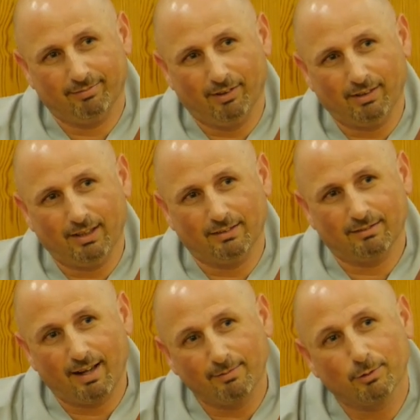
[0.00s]
Okay,
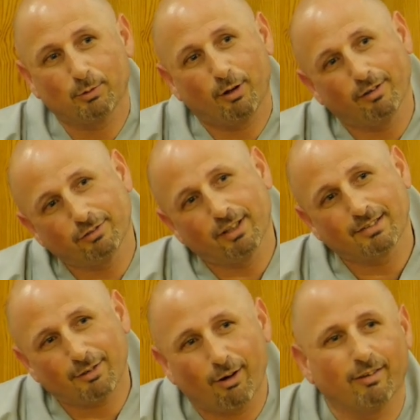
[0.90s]
time to cough,
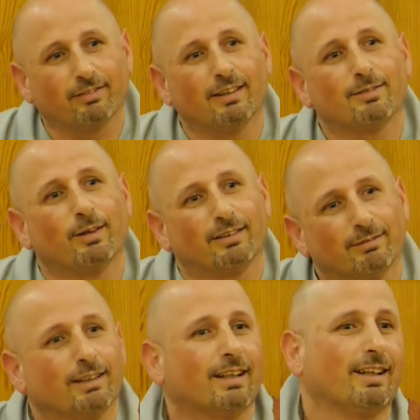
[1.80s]
just cough. That's what,
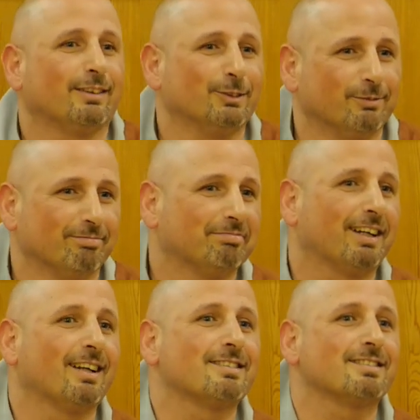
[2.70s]
what can I do?
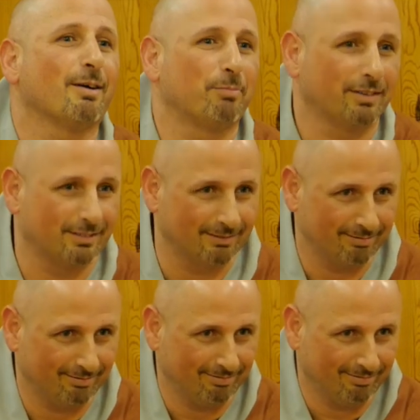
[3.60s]
Cannot stop it.
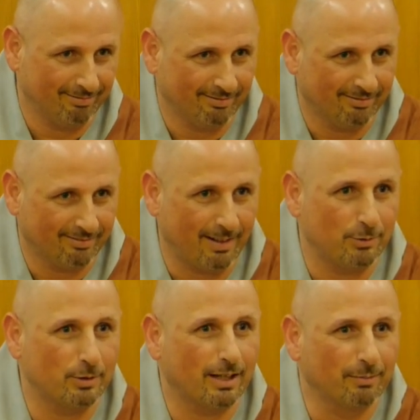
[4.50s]
Time
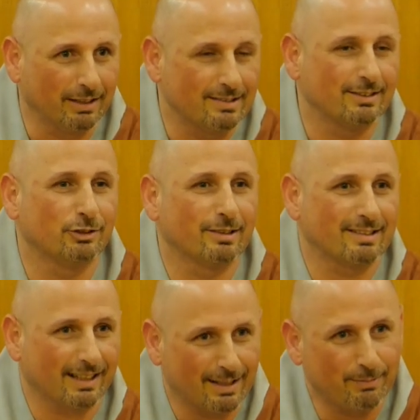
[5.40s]
to take medicine,
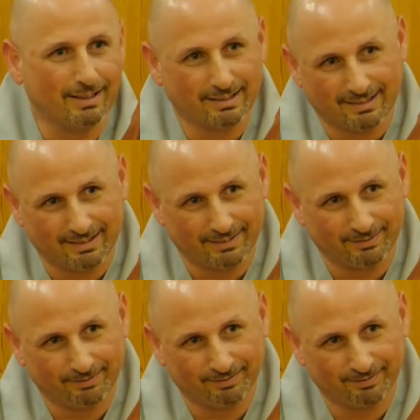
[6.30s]
just take the medicine.